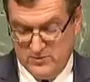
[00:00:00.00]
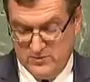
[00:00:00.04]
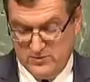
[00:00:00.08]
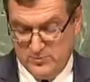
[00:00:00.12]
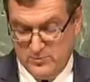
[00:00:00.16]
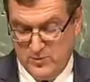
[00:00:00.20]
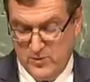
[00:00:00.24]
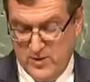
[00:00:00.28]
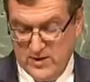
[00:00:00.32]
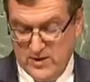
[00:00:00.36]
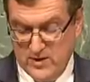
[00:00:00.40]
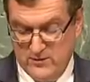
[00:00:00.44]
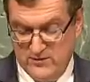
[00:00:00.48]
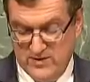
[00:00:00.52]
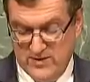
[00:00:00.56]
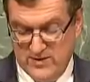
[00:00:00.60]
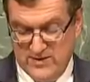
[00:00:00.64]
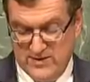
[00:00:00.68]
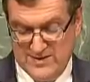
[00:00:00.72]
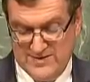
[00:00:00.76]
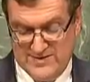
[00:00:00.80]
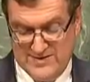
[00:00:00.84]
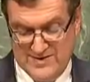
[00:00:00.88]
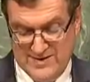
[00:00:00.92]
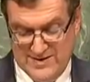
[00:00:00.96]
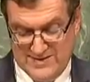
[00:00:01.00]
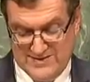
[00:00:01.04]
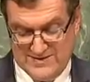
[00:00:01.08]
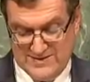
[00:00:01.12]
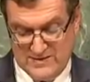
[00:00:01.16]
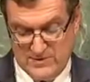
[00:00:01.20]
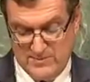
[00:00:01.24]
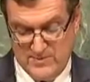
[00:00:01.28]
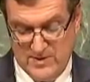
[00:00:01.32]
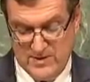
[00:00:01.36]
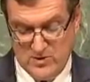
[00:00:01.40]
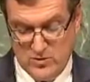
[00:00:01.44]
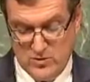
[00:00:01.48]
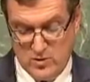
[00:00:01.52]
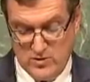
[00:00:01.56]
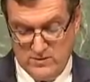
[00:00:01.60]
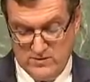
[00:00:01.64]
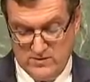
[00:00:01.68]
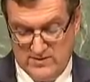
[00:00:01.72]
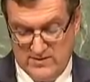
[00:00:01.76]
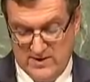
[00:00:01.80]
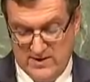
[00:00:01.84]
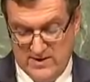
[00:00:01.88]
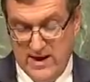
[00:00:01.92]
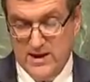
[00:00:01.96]
the spread of the disease has been
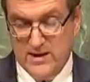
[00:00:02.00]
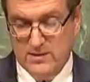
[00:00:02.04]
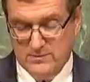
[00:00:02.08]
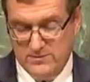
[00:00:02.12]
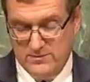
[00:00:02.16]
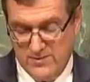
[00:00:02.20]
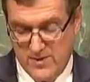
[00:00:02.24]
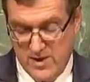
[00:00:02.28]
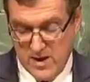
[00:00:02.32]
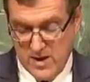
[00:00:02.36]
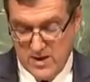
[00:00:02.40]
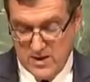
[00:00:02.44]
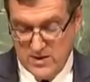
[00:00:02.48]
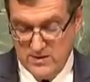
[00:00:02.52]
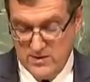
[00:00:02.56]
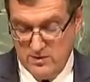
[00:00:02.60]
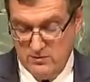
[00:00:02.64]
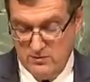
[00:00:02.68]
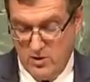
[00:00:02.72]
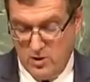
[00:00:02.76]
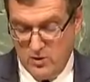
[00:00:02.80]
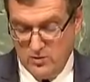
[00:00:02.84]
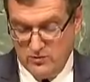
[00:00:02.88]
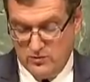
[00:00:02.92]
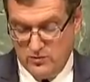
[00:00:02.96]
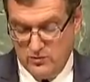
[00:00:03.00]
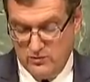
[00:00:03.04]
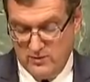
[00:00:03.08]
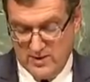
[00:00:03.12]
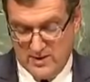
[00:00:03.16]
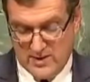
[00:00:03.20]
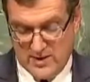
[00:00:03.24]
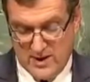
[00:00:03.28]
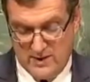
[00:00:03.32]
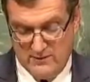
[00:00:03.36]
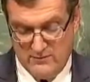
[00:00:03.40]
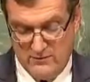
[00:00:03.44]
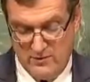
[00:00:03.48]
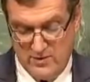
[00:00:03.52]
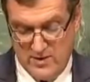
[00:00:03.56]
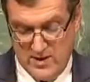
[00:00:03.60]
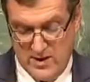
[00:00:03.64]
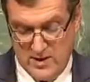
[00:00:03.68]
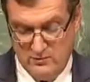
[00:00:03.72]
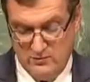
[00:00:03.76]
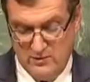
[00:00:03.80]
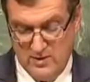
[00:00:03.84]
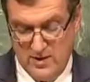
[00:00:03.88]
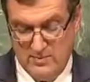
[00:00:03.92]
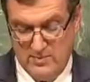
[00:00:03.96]
contained, the road to
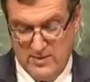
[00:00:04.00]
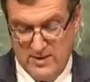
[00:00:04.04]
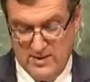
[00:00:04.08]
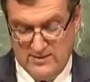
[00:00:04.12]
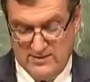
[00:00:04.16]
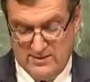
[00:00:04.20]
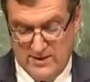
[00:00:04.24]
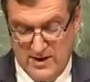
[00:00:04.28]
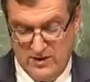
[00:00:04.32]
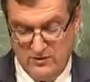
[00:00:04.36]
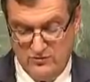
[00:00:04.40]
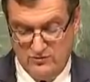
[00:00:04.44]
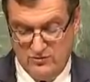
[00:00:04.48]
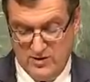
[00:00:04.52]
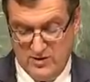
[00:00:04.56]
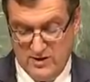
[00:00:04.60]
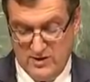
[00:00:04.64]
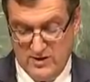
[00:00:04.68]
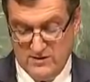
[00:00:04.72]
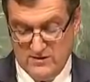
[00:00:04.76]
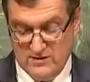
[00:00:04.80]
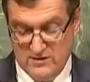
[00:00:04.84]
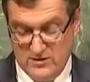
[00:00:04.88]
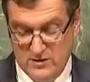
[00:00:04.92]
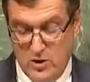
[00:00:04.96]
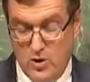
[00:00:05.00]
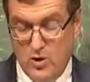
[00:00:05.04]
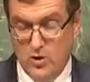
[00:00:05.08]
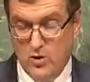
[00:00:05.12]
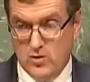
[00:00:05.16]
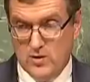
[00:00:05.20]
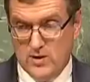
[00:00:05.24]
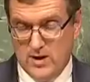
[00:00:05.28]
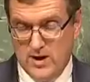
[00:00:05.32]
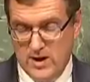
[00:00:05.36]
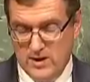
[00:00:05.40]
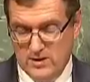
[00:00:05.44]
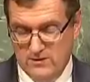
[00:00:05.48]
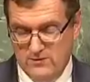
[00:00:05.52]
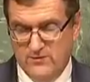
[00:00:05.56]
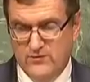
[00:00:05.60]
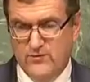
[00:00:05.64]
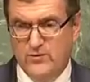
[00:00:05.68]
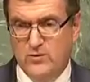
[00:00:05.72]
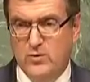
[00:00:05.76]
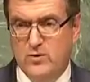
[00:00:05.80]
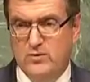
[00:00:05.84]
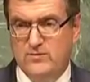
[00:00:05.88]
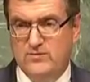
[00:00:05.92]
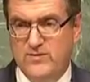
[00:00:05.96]
recovery and rehabilitation is long and
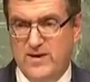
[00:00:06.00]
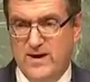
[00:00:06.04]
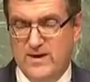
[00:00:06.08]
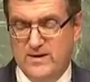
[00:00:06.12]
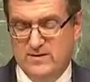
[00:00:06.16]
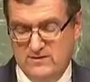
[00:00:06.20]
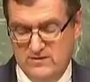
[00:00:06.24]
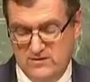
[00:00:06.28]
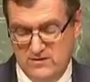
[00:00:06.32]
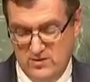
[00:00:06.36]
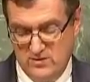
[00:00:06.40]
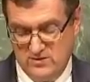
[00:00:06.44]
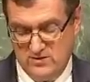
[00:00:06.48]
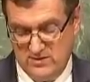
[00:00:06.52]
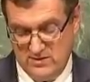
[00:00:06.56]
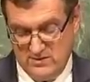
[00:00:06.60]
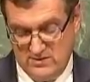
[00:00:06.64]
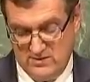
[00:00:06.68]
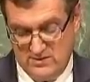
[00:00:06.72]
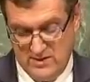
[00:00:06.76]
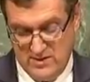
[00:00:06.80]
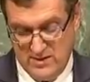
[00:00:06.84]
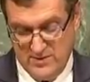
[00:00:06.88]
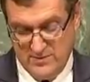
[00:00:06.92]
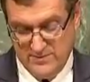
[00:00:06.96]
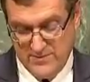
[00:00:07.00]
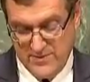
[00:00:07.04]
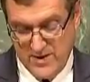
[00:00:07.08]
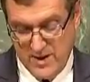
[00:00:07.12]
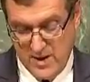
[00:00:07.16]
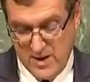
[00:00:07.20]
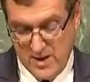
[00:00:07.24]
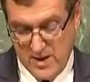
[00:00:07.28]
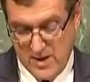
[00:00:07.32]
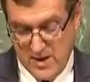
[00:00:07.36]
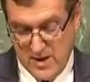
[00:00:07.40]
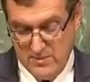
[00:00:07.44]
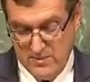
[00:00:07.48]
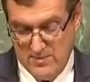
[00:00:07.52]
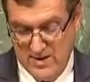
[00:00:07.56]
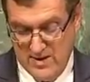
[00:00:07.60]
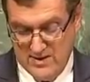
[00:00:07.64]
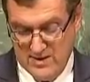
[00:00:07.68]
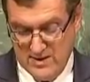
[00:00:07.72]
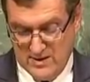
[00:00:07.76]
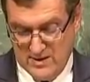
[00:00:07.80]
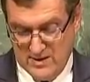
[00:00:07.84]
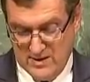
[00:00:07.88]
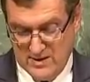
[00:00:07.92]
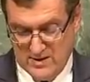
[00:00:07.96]
full of uncertainty.
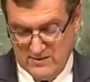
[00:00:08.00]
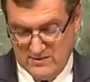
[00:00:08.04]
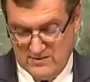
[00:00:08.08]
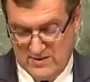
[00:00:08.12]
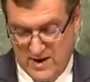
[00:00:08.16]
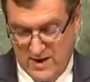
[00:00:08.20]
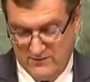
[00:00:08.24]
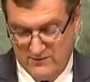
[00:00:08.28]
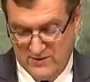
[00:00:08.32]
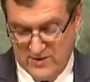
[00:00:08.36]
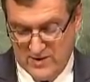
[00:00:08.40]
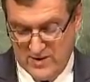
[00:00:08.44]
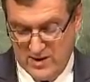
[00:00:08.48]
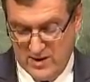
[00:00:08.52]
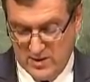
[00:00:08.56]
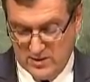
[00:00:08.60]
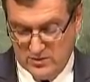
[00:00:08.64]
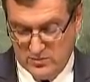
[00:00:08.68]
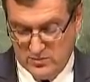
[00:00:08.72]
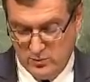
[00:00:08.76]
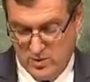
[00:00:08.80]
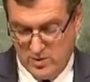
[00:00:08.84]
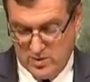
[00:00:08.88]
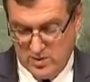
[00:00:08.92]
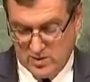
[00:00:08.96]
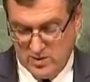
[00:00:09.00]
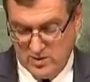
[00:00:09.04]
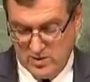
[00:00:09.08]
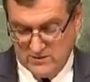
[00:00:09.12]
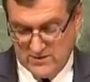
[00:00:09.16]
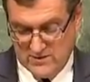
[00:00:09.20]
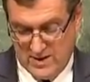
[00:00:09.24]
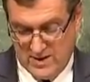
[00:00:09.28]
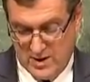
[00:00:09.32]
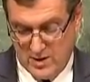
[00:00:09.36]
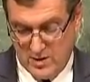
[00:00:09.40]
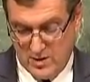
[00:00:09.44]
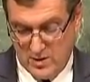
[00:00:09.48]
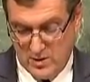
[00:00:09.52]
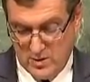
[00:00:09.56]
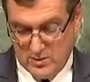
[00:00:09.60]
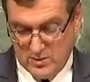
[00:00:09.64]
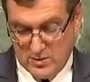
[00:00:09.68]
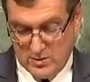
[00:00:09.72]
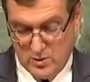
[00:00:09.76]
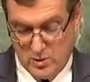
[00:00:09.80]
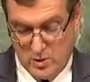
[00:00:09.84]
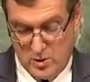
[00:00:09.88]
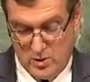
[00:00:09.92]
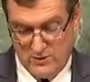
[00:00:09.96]
Medical staff and health workers are
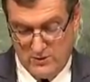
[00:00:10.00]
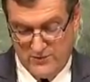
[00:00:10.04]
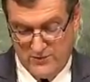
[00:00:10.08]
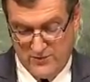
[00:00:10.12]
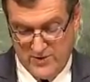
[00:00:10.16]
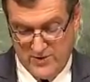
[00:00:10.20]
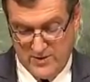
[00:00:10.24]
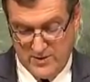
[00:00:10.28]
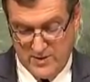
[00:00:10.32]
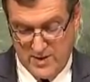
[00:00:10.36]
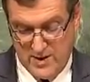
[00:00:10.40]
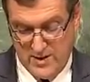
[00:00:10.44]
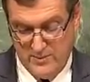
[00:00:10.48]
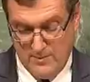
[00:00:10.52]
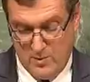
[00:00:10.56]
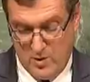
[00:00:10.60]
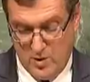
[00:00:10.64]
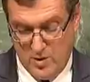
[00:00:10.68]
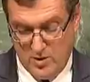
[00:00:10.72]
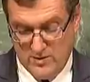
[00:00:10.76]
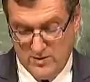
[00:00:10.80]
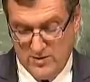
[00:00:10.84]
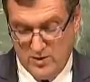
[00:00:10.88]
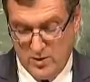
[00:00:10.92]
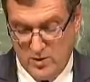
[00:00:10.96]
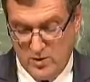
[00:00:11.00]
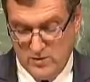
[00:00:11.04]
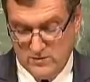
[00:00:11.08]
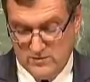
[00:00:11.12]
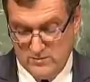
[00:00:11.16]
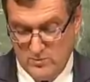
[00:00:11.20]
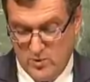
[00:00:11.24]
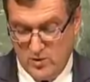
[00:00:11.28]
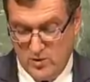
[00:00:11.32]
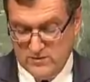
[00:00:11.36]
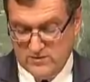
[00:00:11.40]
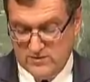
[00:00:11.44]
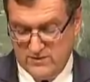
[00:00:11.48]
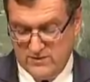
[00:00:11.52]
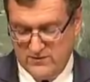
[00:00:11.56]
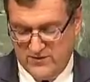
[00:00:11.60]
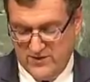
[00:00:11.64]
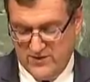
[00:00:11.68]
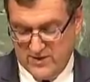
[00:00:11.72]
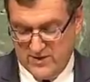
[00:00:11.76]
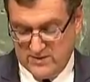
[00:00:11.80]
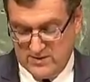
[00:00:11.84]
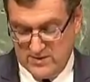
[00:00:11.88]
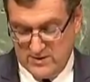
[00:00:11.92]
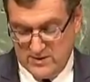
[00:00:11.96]
often among those most
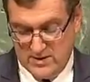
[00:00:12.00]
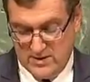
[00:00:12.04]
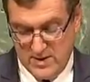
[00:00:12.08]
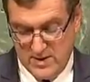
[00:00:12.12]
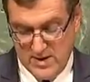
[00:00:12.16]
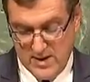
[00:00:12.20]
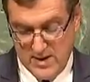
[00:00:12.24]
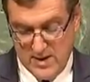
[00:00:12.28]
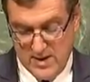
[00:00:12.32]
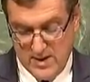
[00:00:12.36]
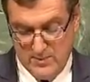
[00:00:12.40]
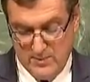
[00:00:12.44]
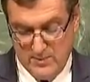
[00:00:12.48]
affected,